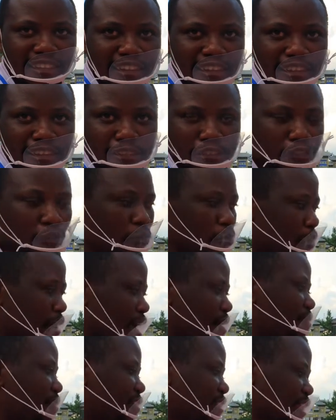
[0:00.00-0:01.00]
Right. So right,
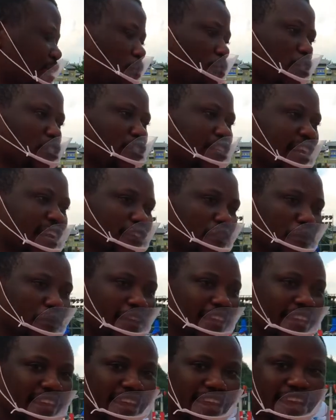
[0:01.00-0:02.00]
everything right. which they are
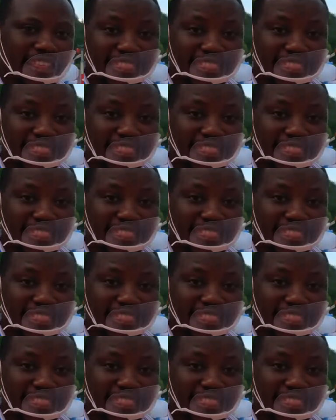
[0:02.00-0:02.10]
doing here,